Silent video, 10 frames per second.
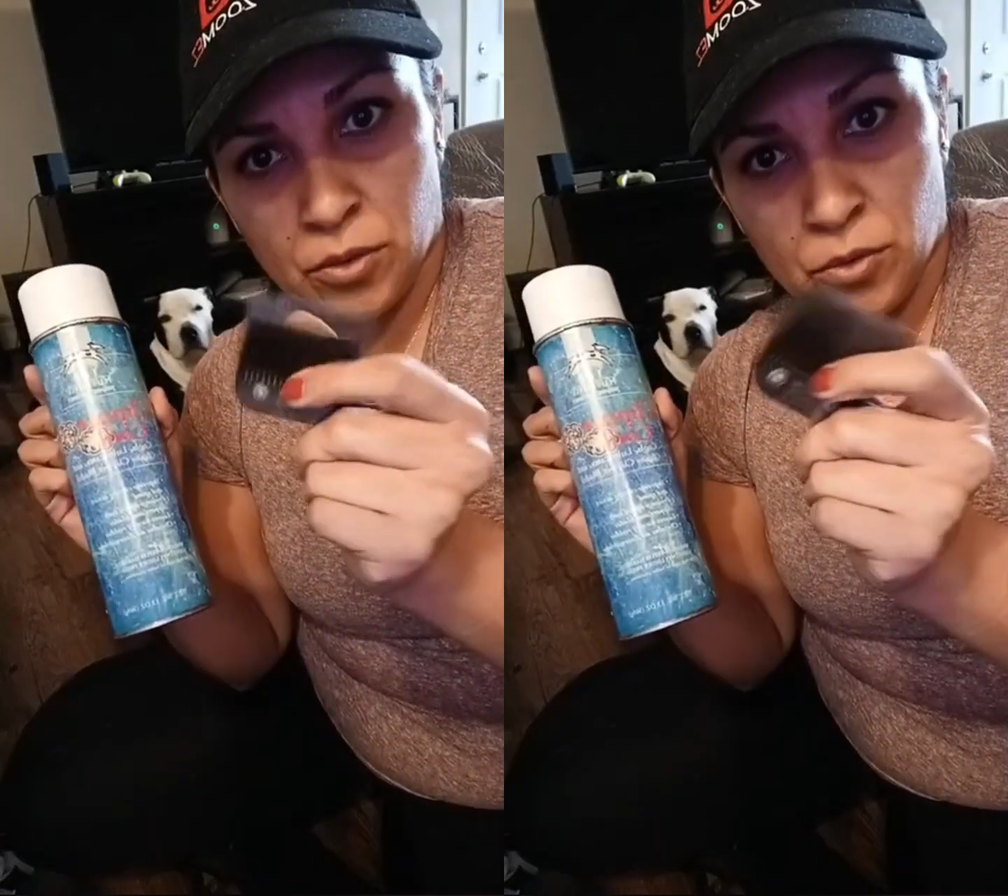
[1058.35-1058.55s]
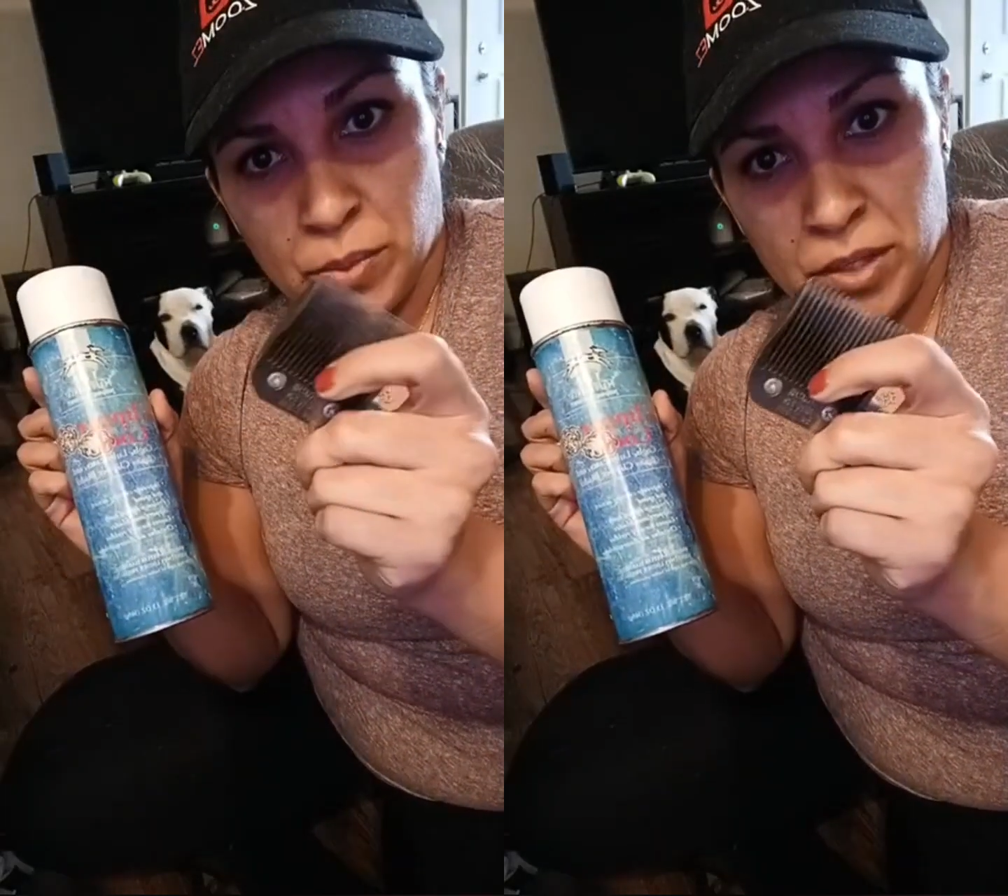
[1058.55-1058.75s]

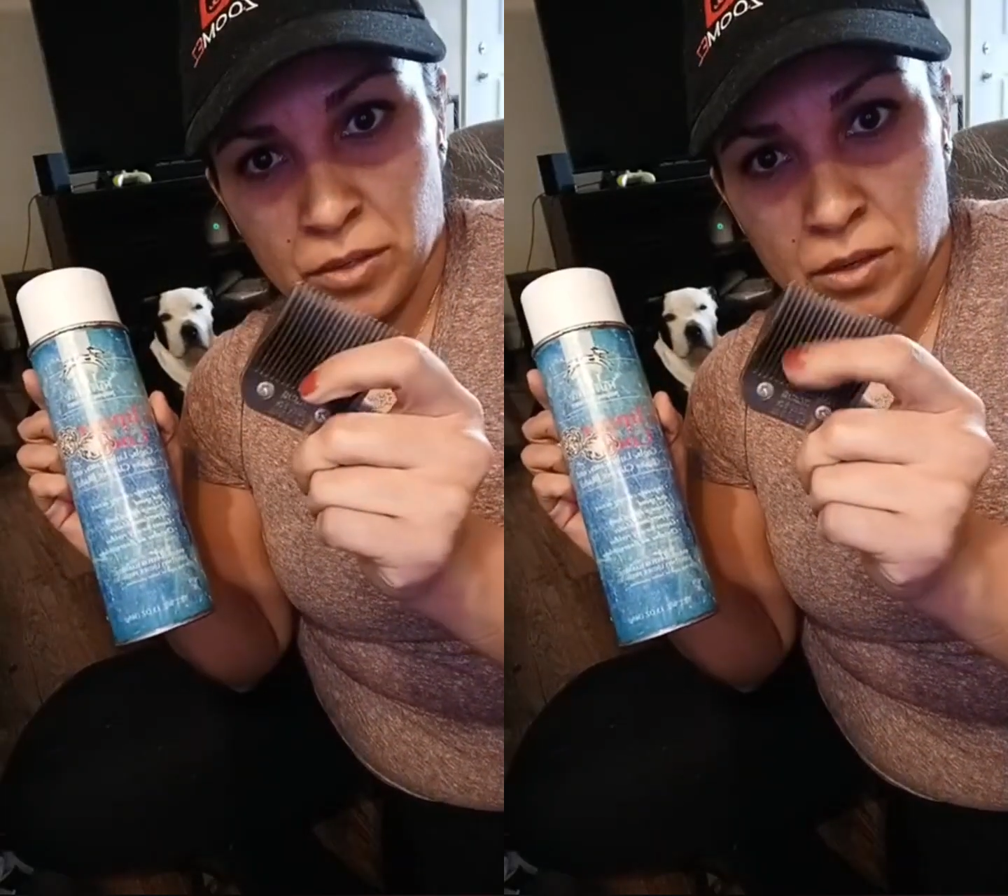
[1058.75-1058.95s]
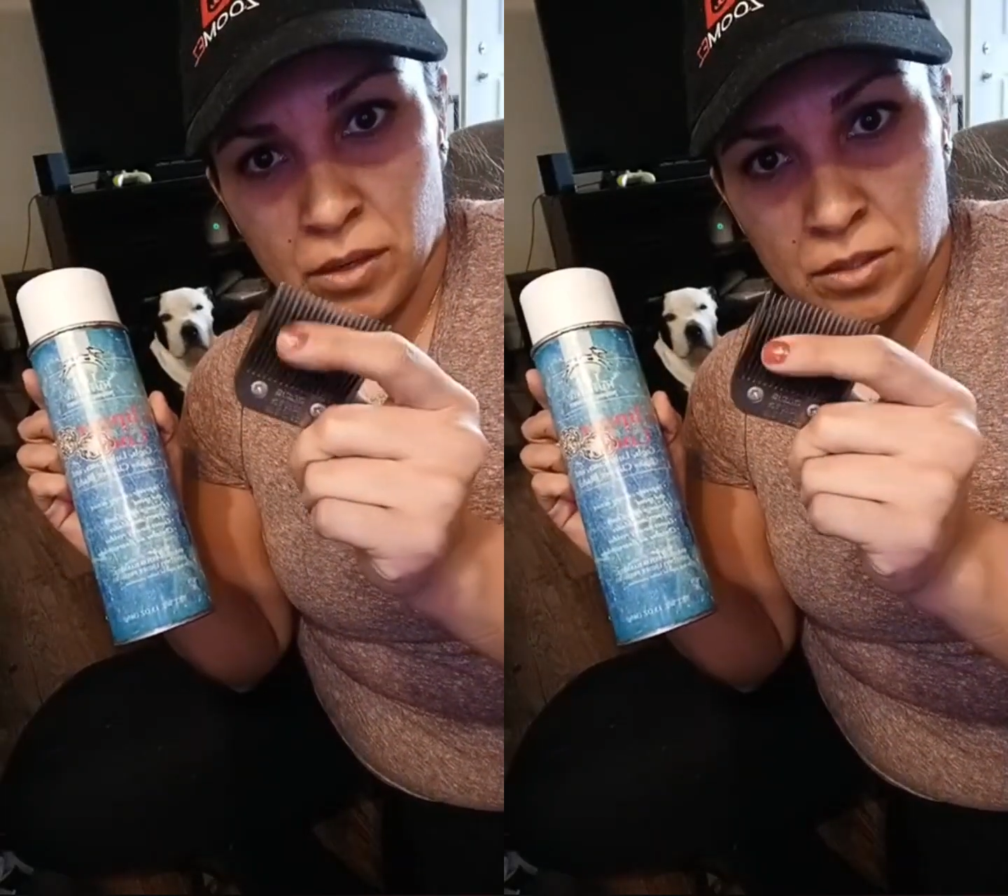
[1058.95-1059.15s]
grooming your
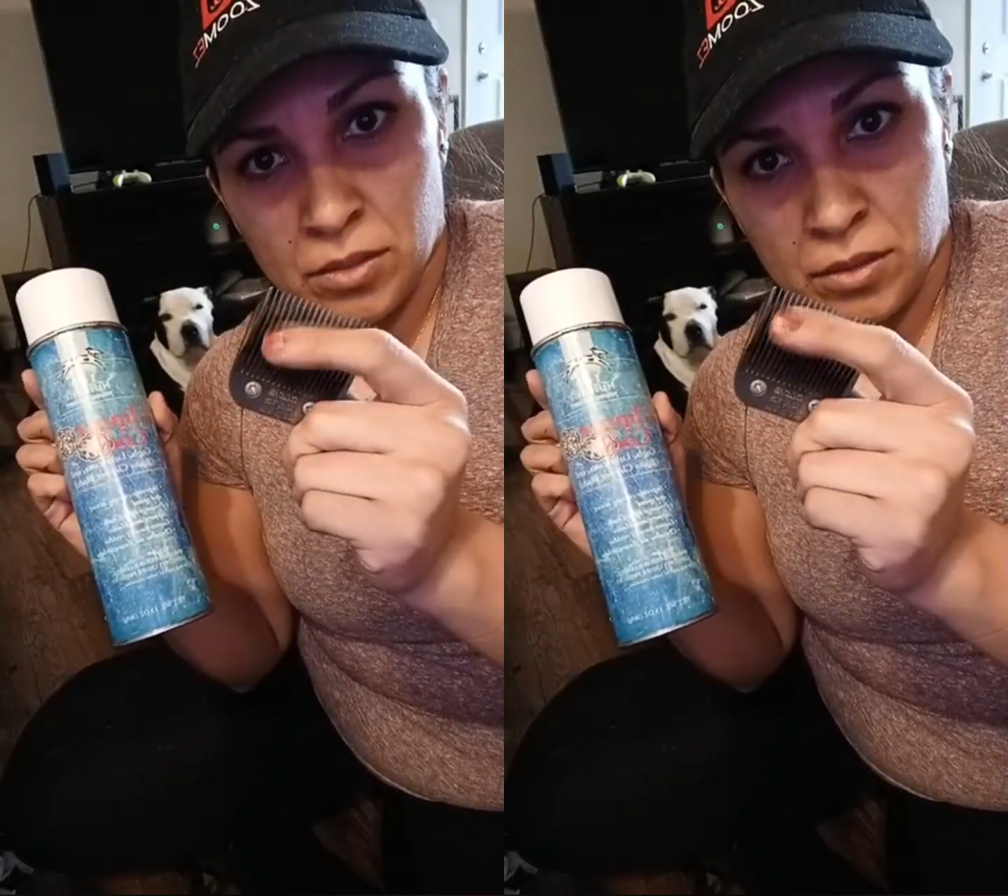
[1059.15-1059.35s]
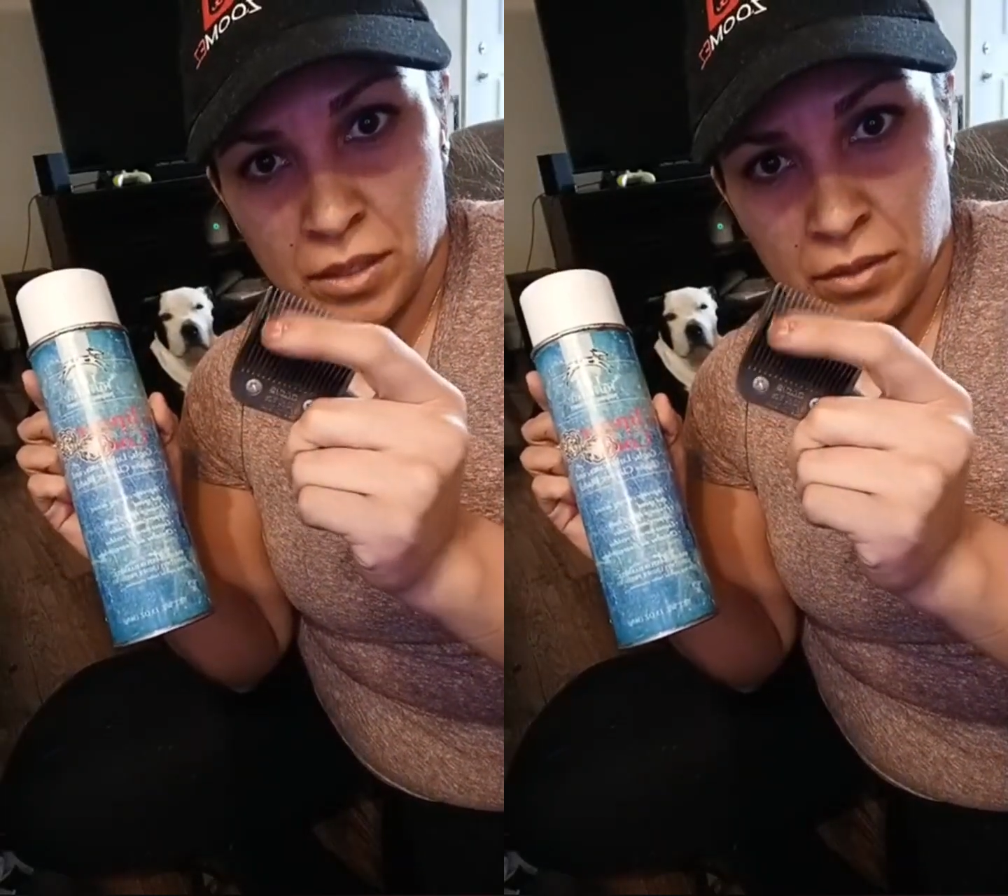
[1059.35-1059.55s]
dogs, you
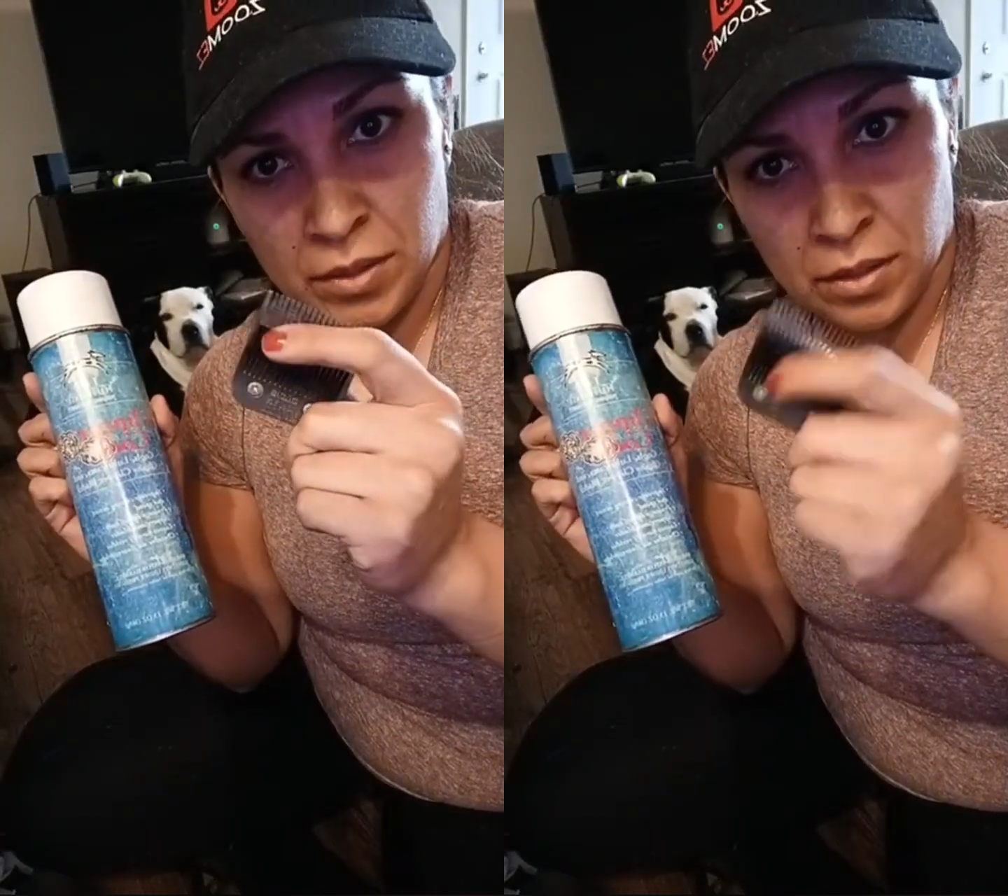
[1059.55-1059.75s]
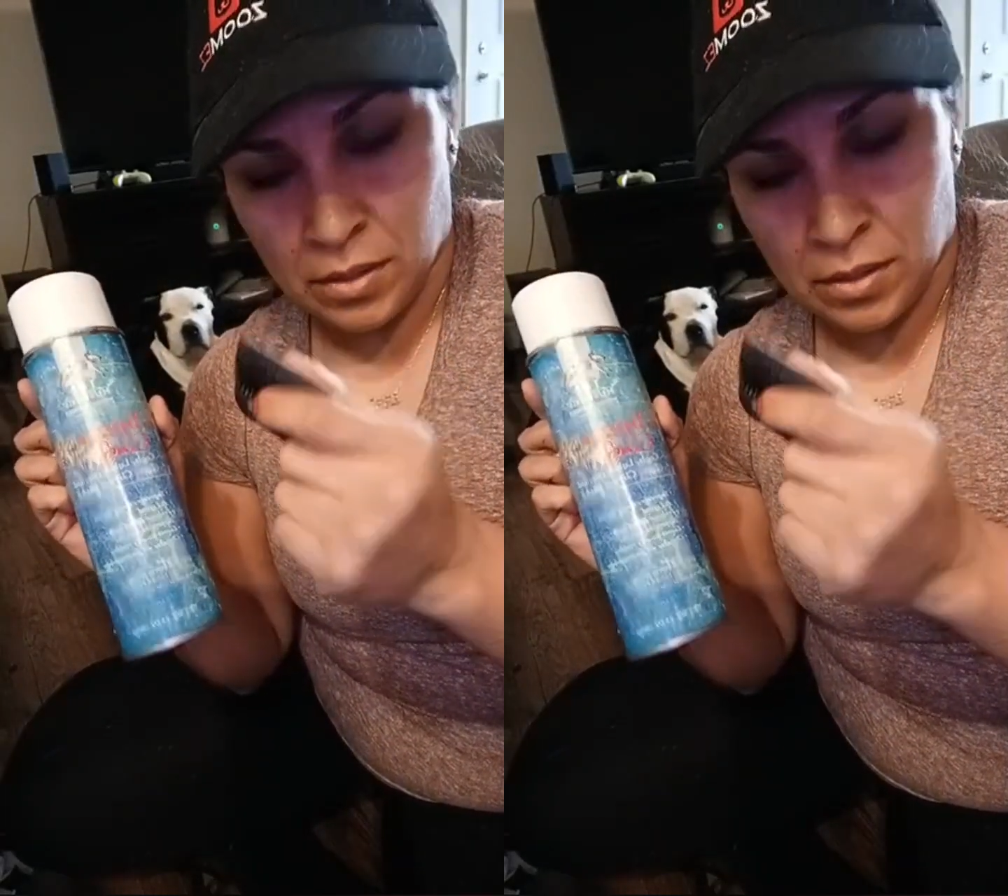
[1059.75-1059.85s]
clean with,